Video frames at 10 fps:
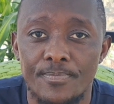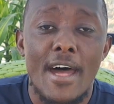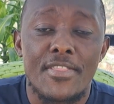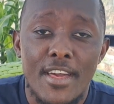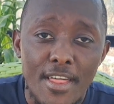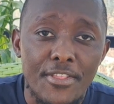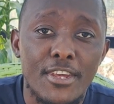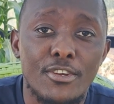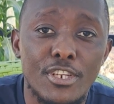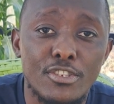And the other
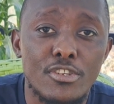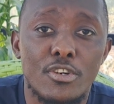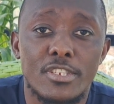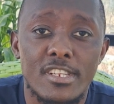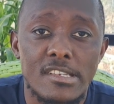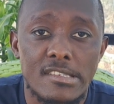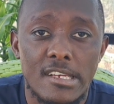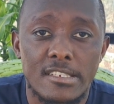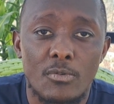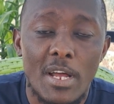thing you need to note is
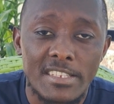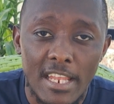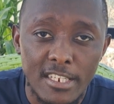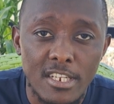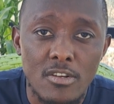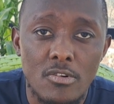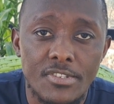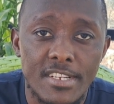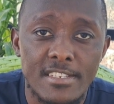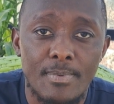that while selecting
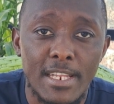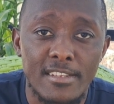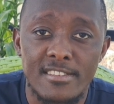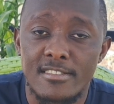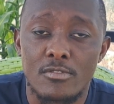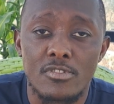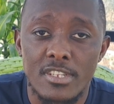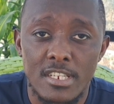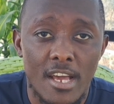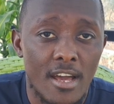courses, please
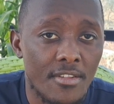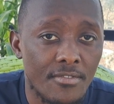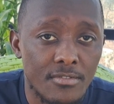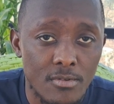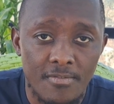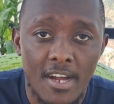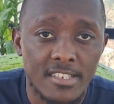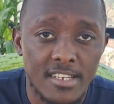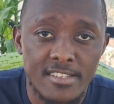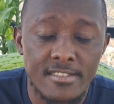consider 2
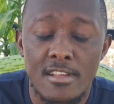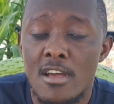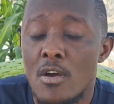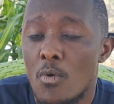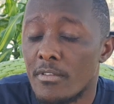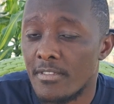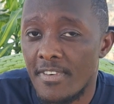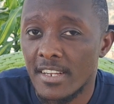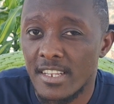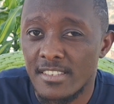factors. One of the
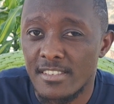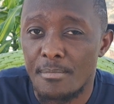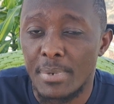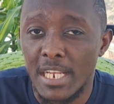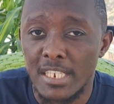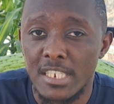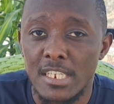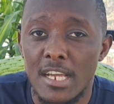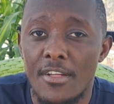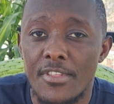factors is
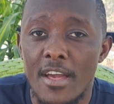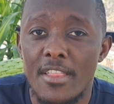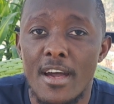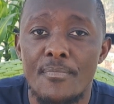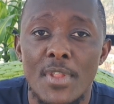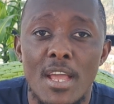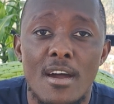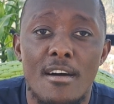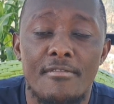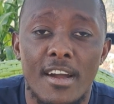ability, and the other
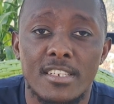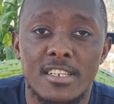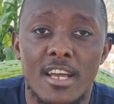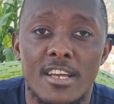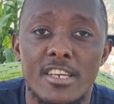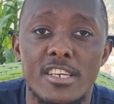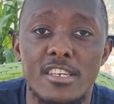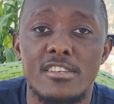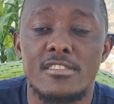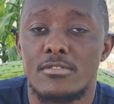factor
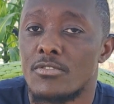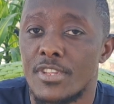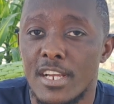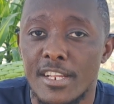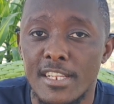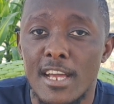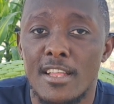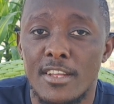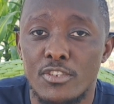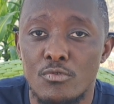is on the
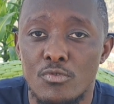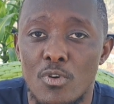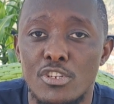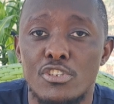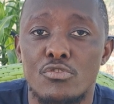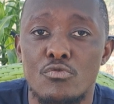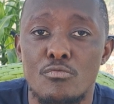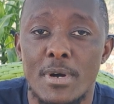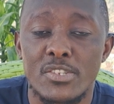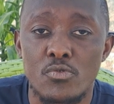career that you would want to
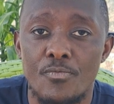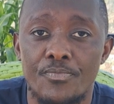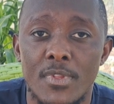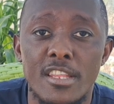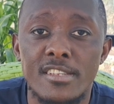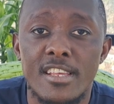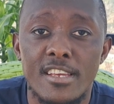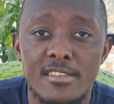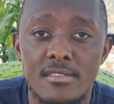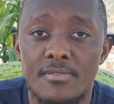pursue. In this
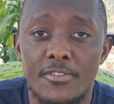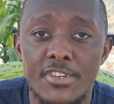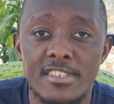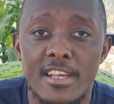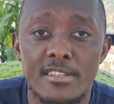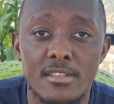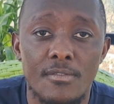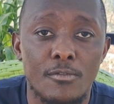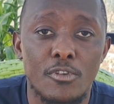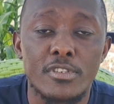case, for instance,
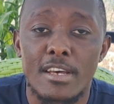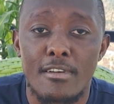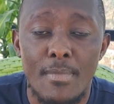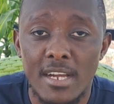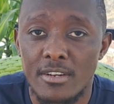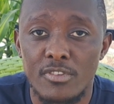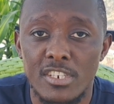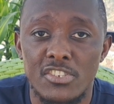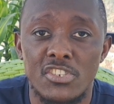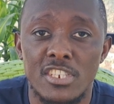if you don't have a background
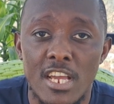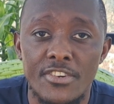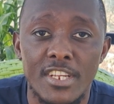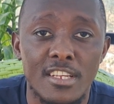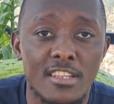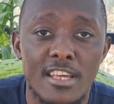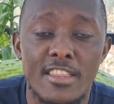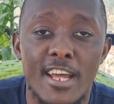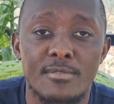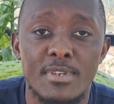in engineering, then
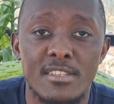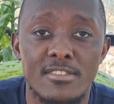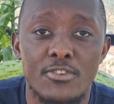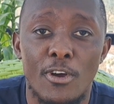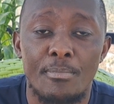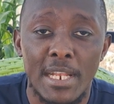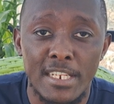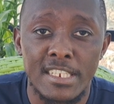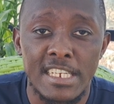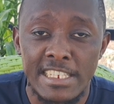that means your
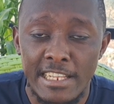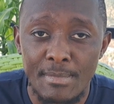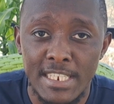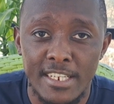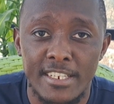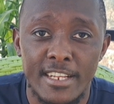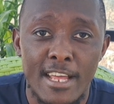ability is limited.